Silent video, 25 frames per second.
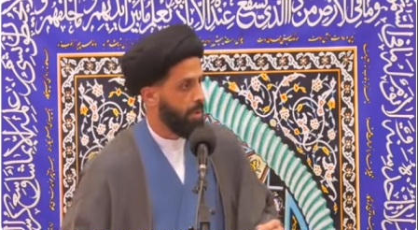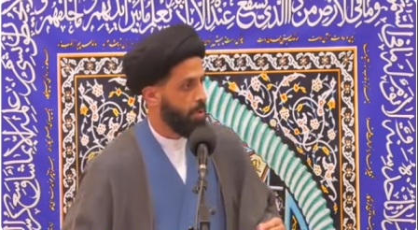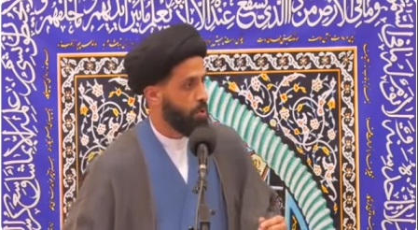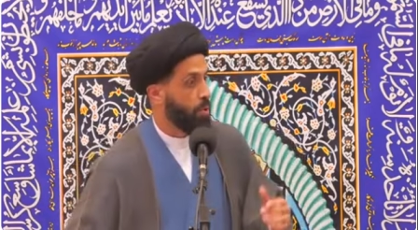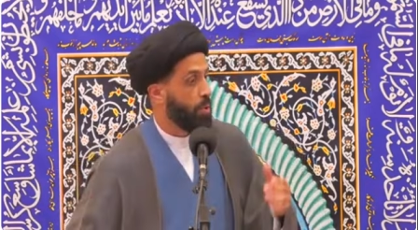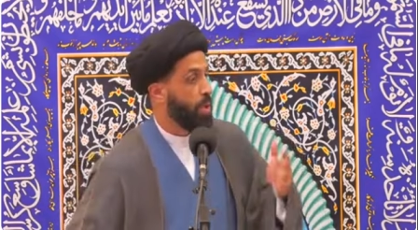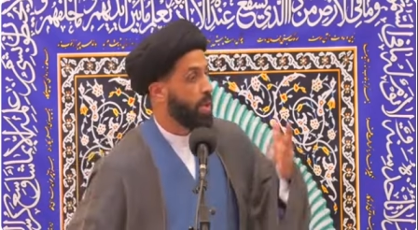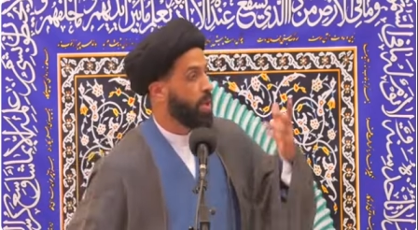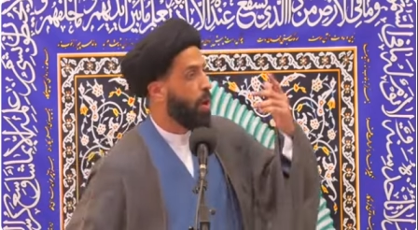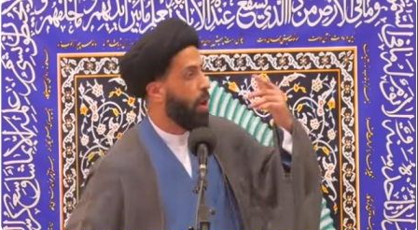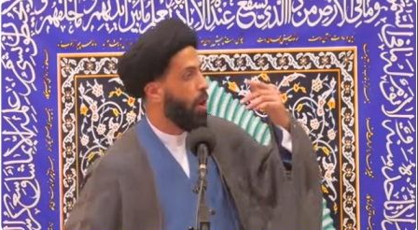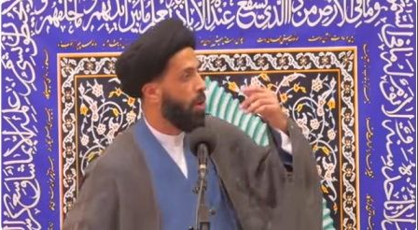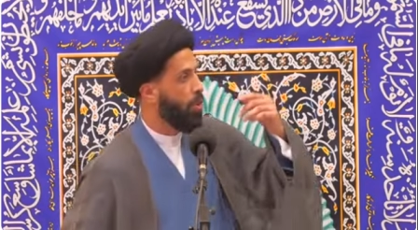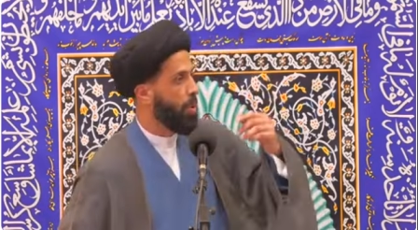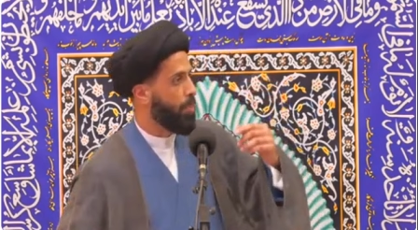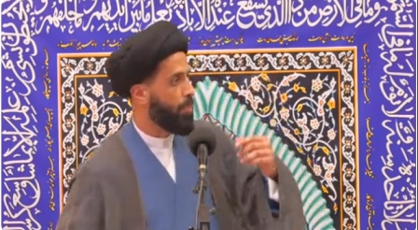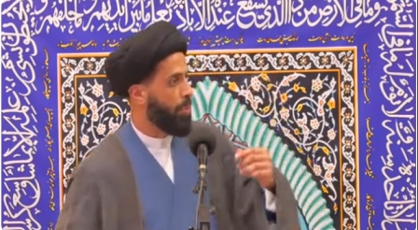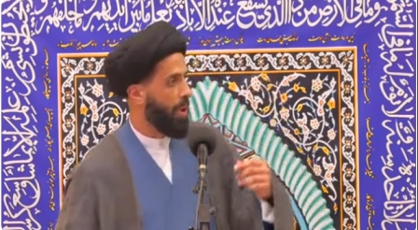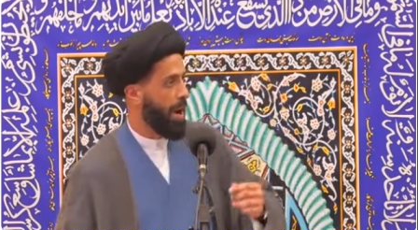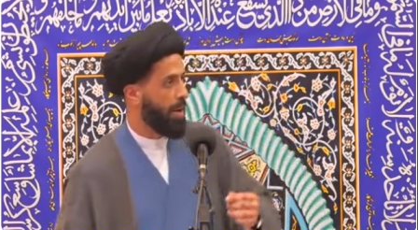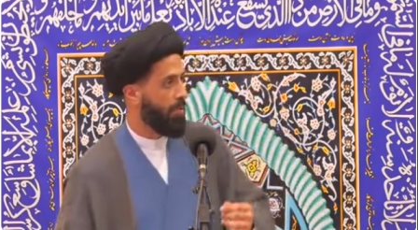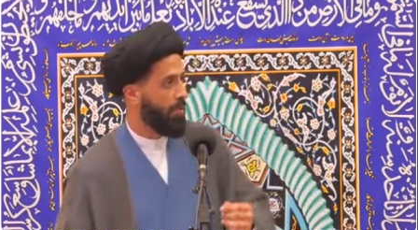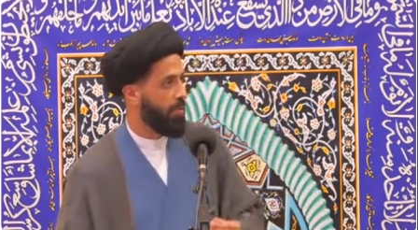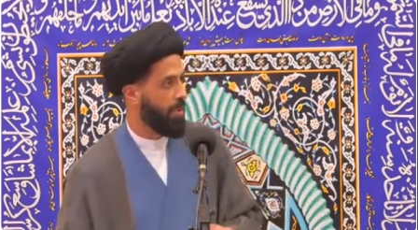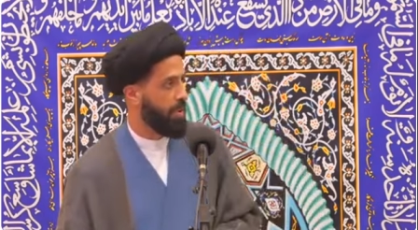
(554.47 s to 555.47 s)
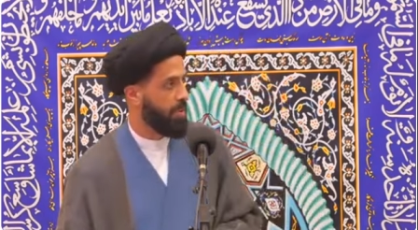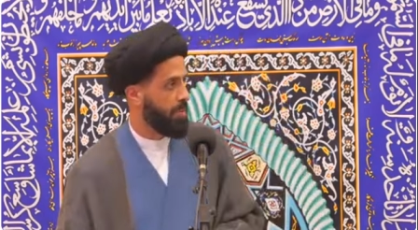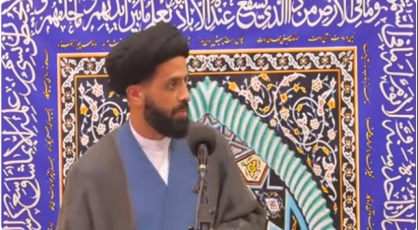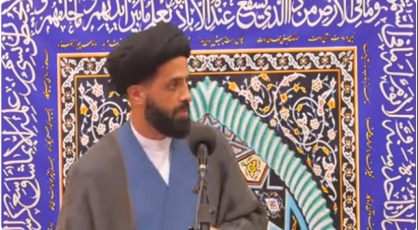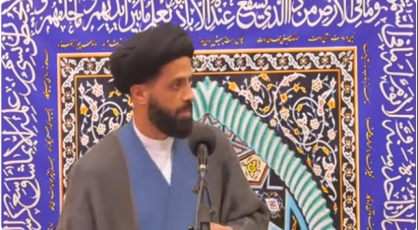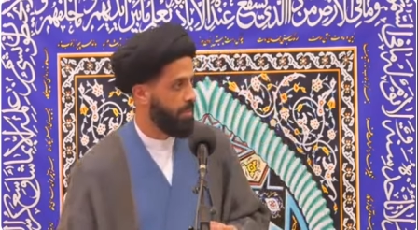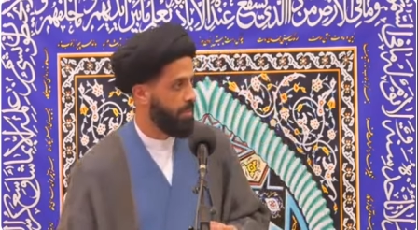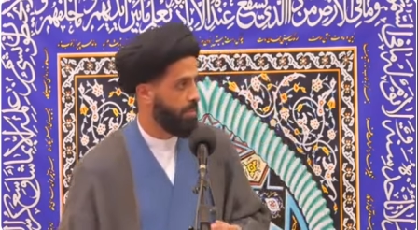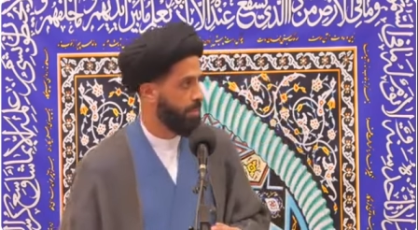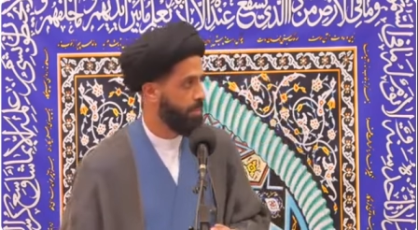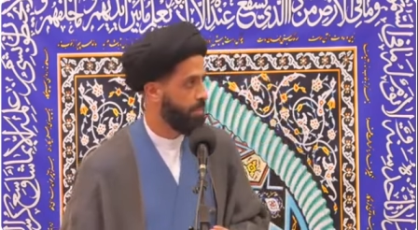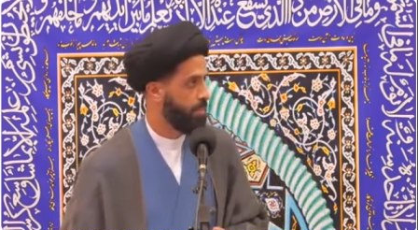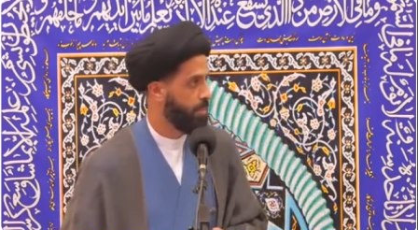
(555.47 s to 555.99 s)
So they call the Prophet
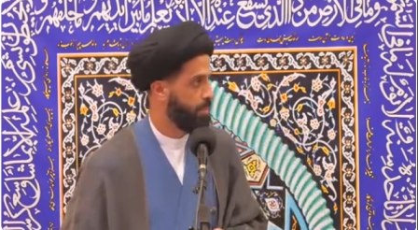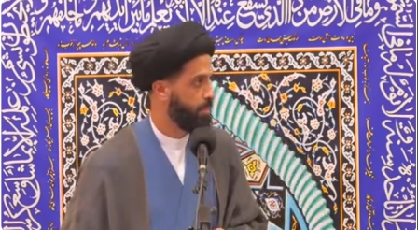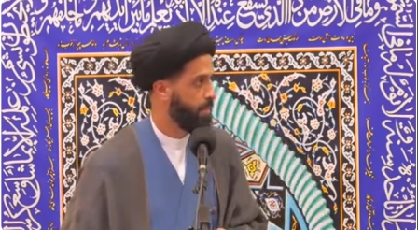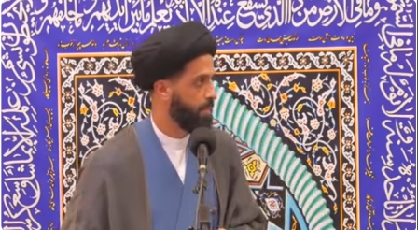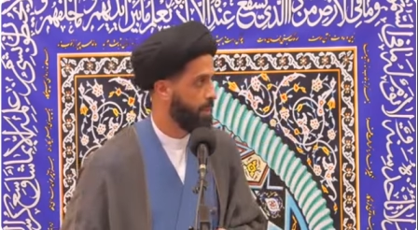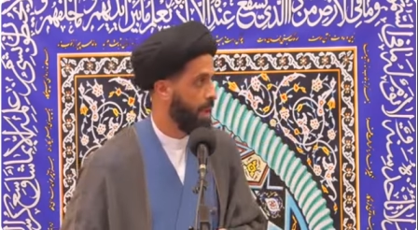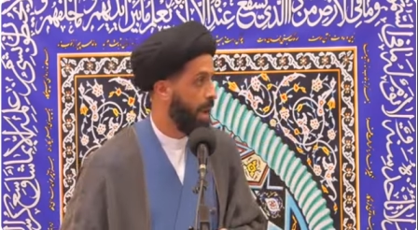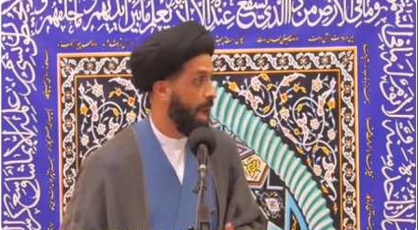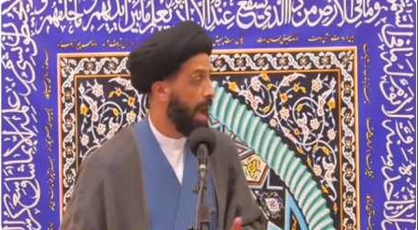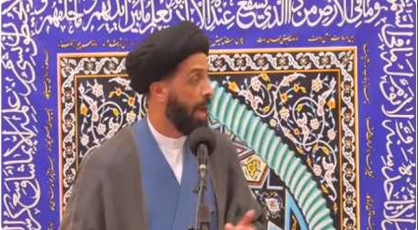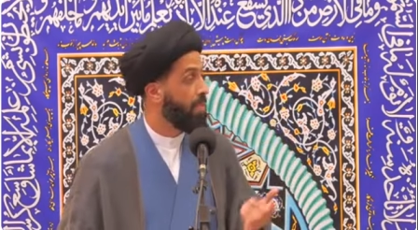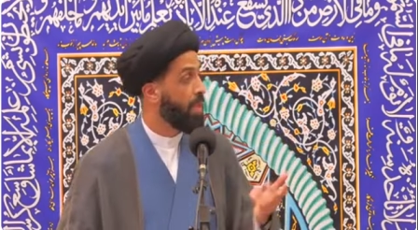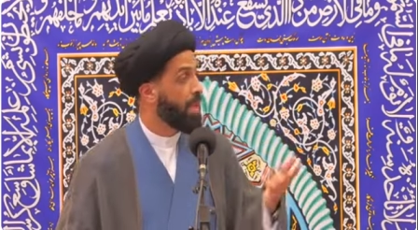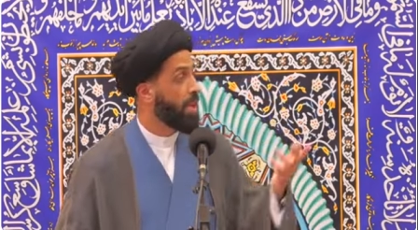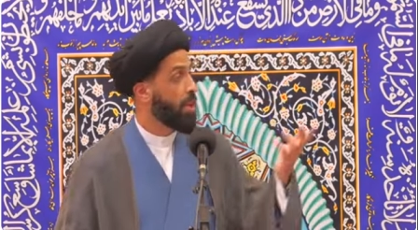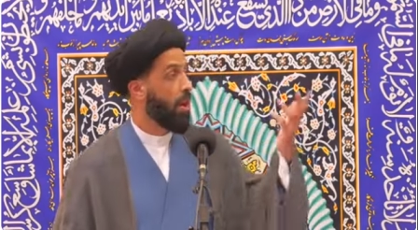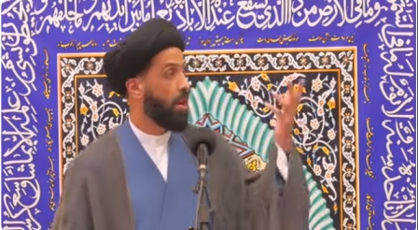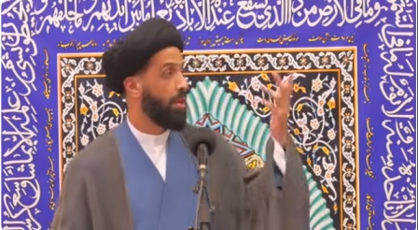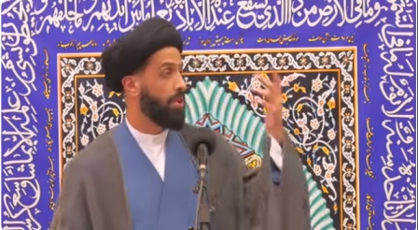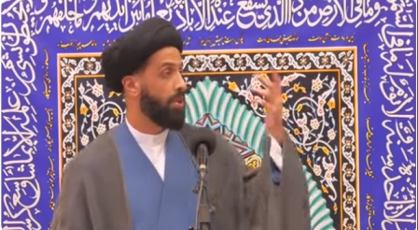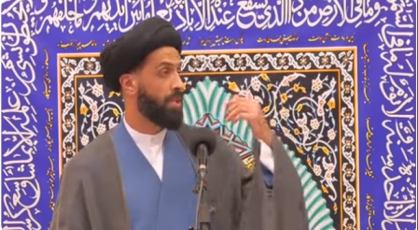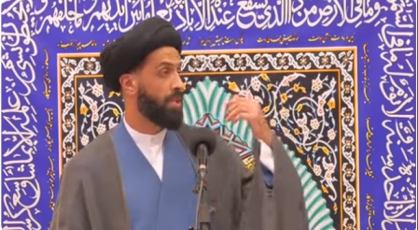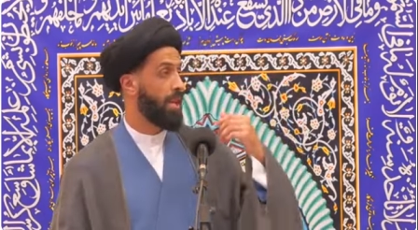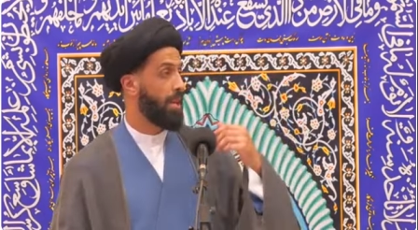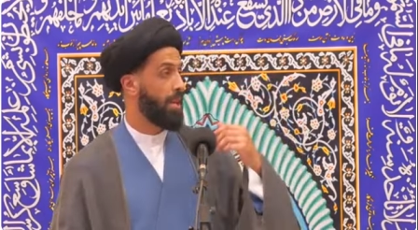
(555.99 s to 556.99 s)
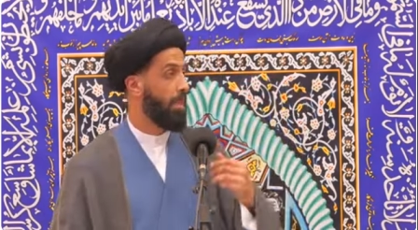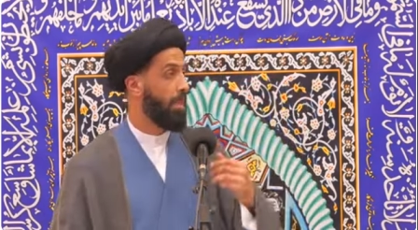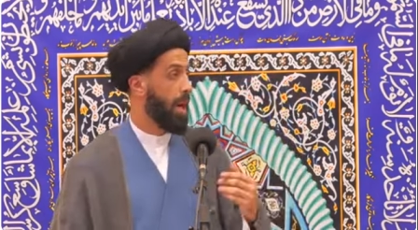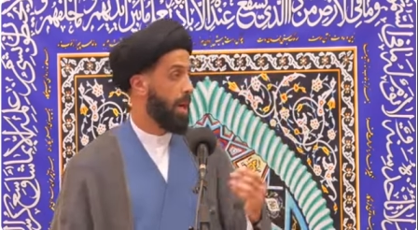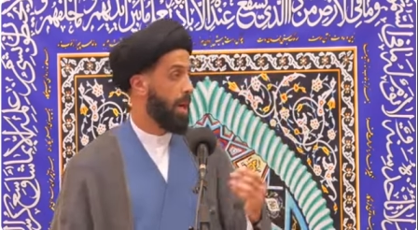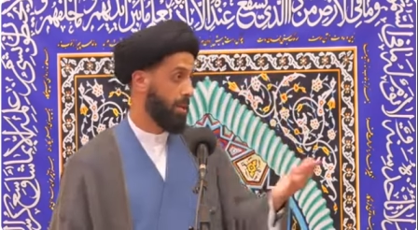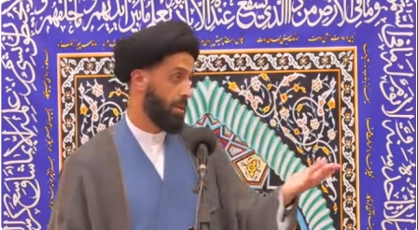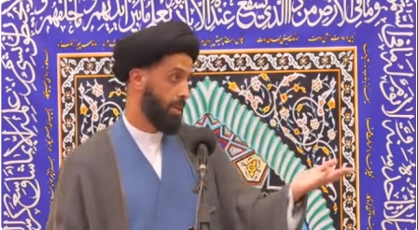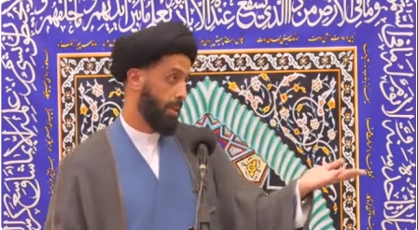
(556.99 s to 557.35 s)
and they call Salman.